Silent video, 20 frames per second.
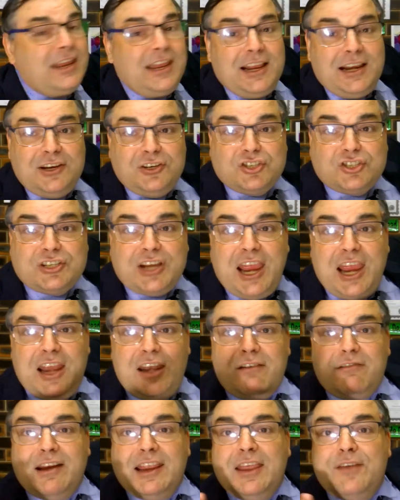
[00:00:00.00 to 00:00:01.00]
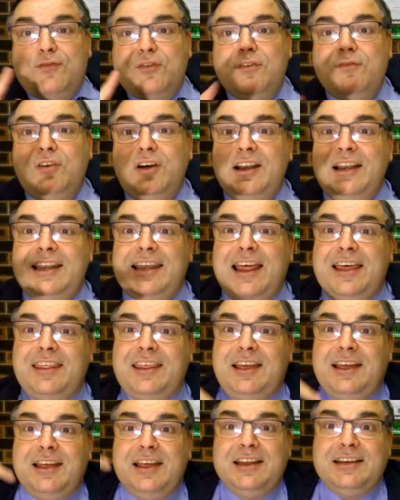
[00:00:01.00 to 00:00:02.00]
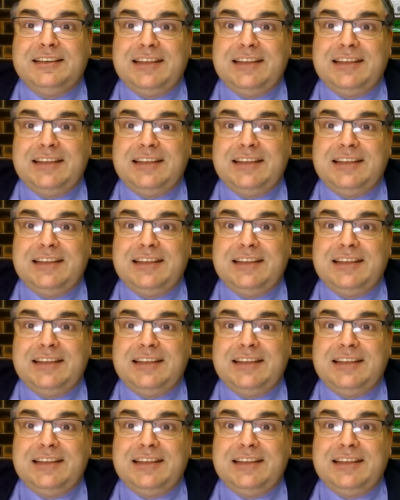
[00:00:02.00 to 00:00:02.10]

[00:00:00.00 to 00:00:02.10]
English tailoring. If you've got another